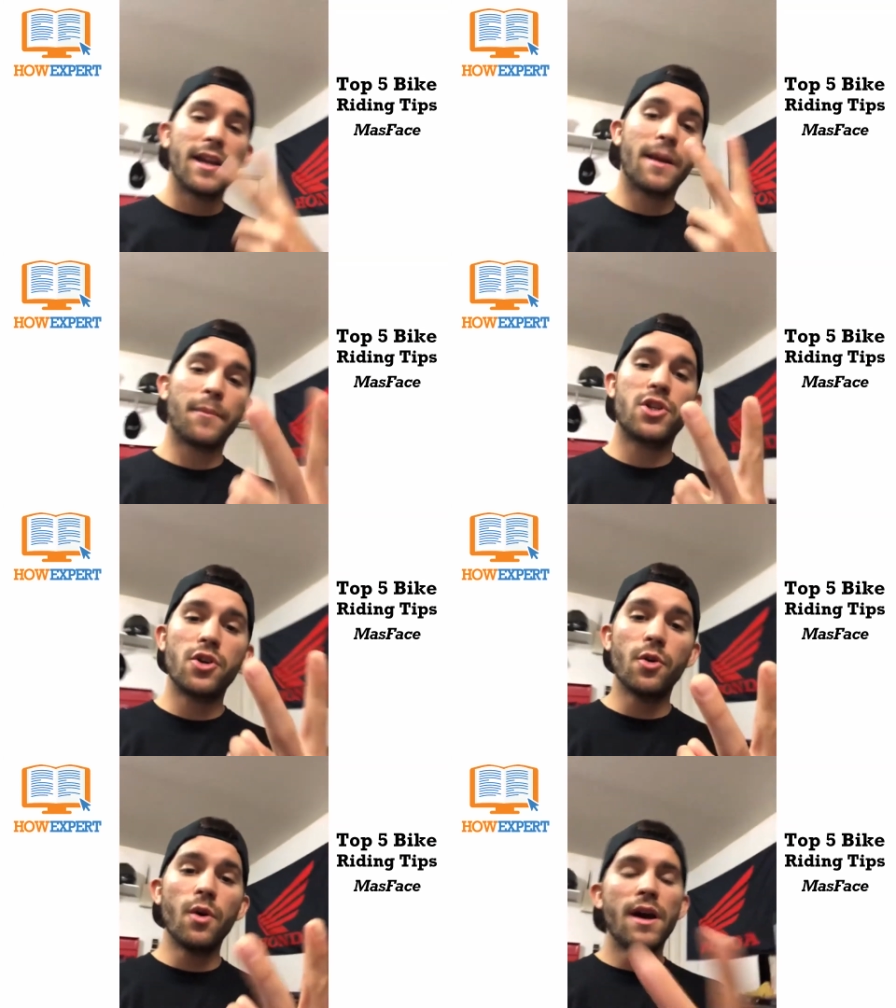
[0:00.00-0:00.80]
Number
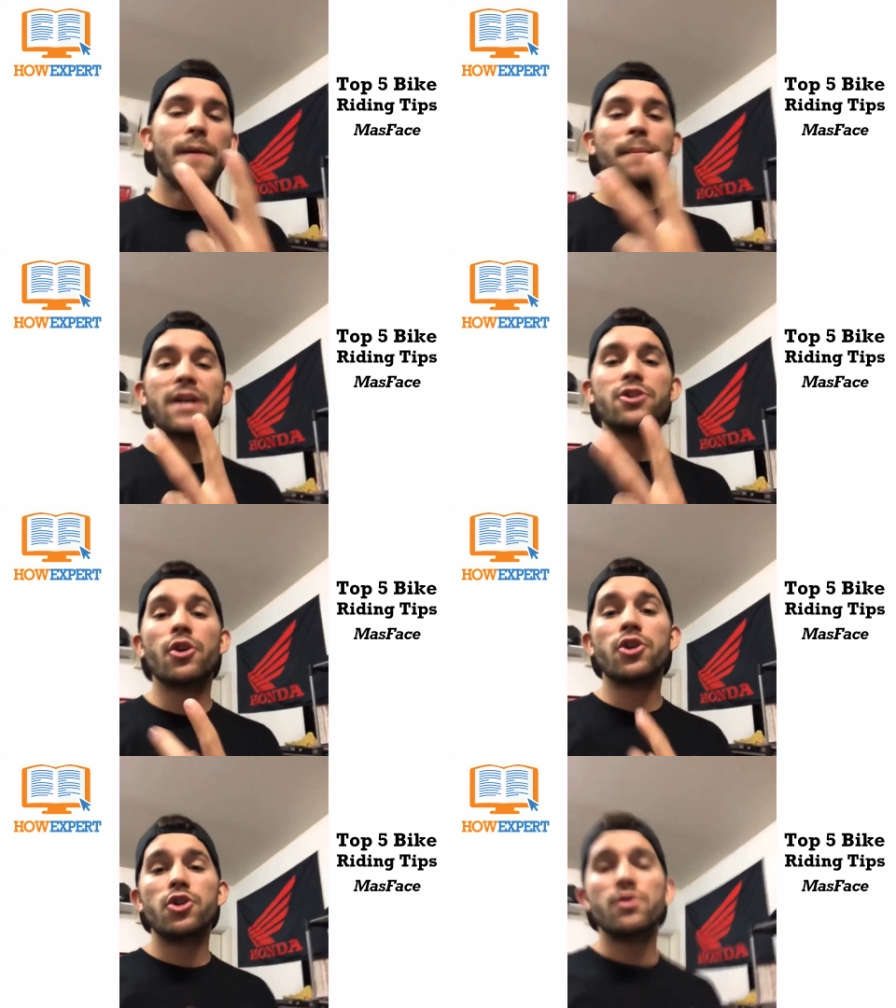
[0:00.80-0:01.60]
two, make
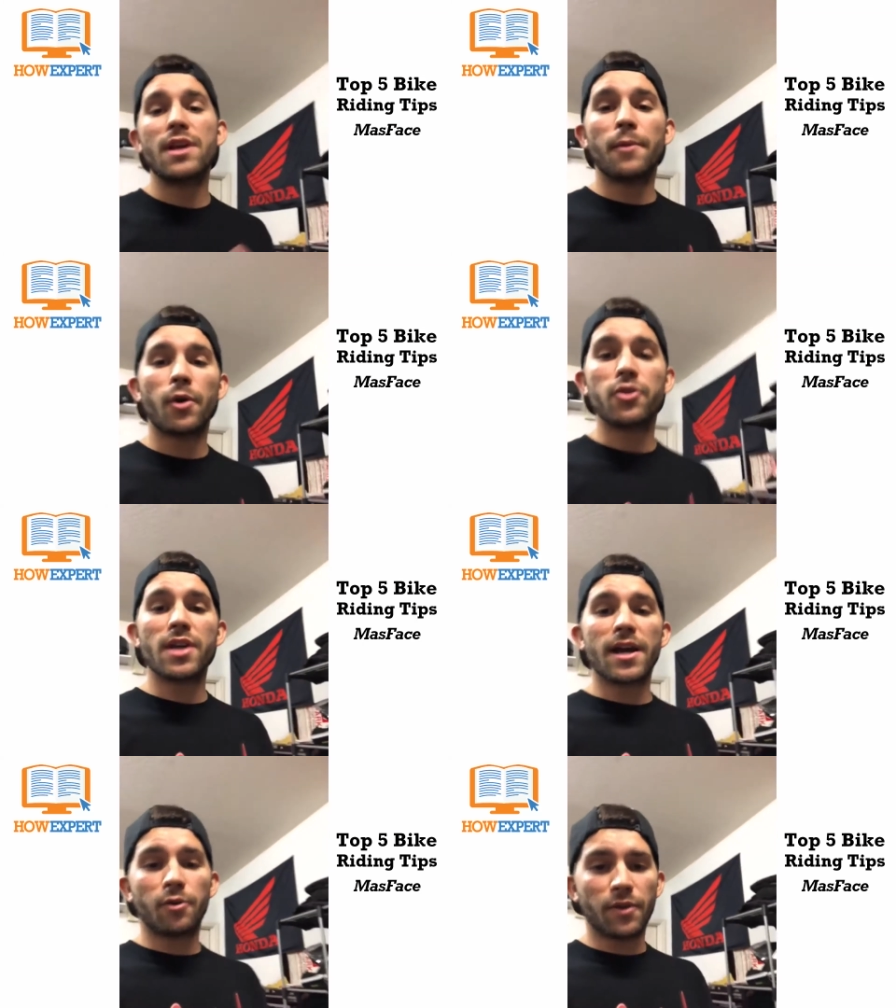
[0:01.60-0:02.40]
sure to choose a
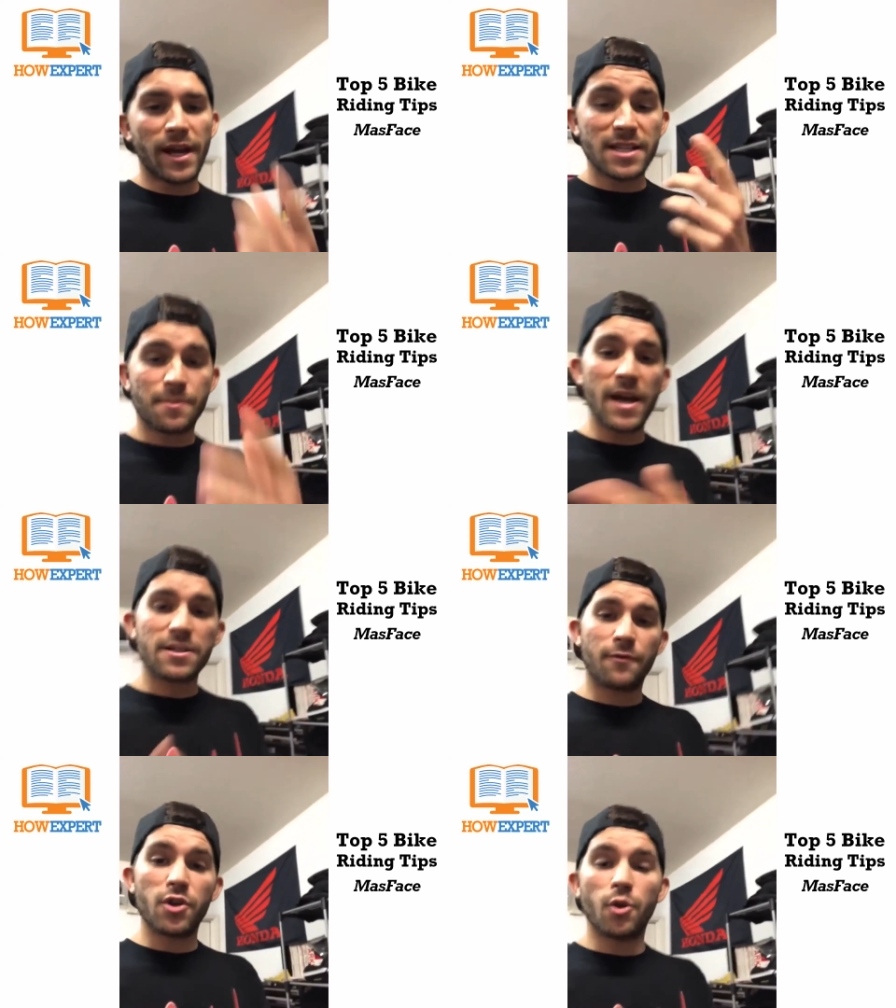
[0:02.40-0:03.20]
motorcycle that is
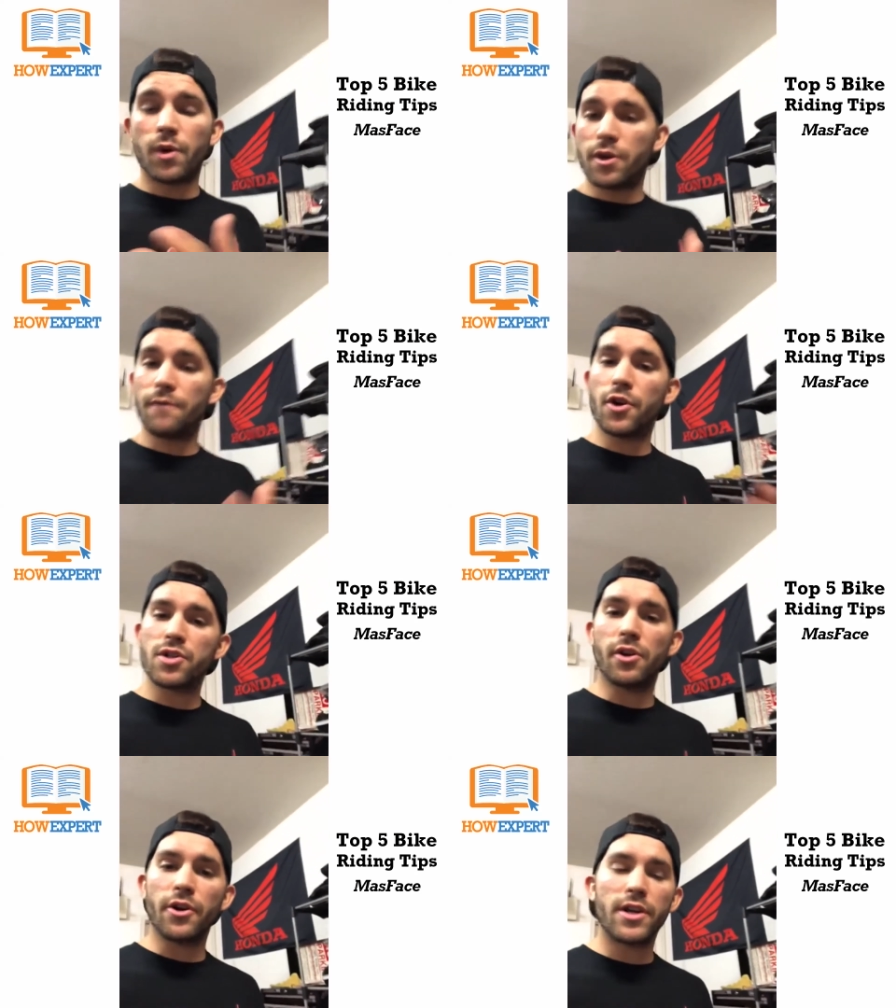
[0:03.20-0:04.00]
best for you when you're
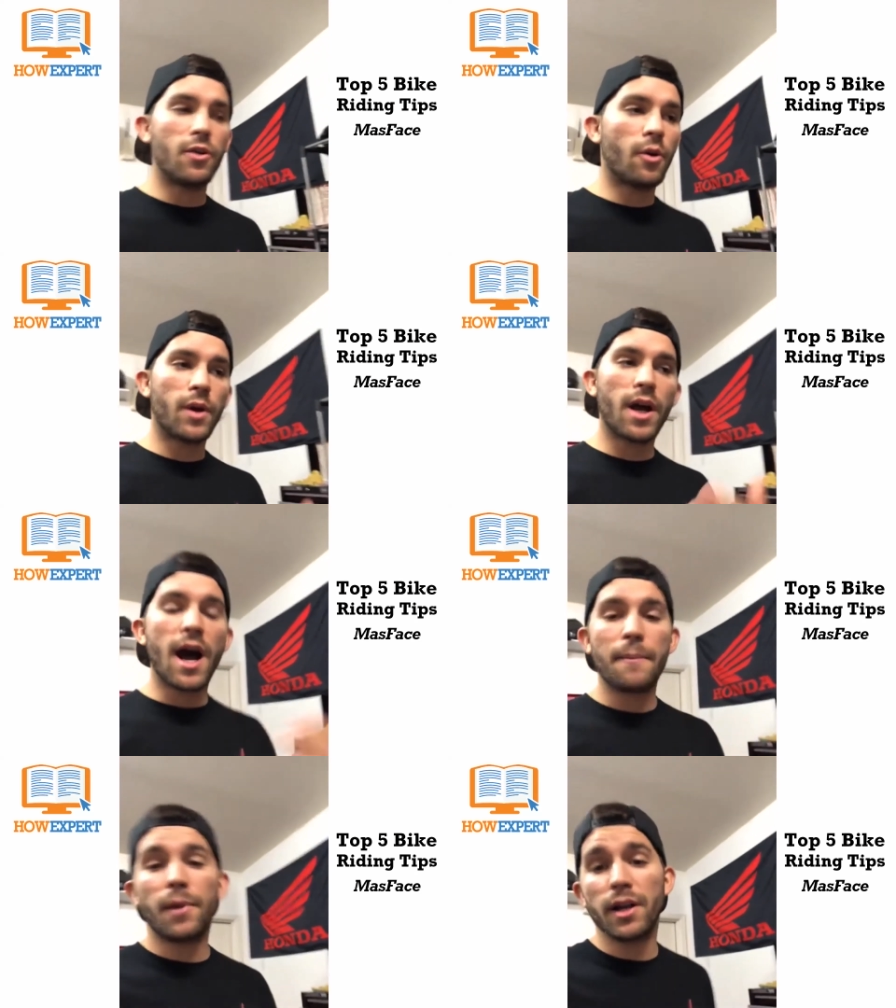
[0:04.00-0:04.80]
first learning. You don't want to
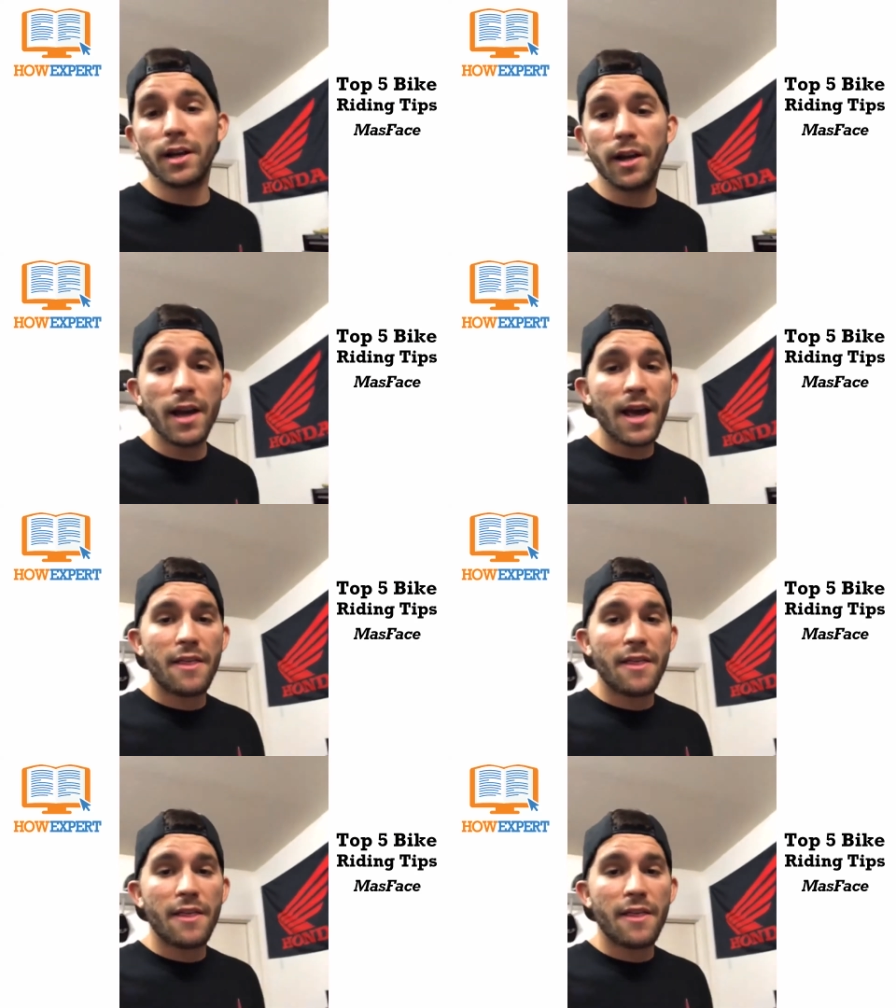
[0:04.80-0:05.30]
hop on a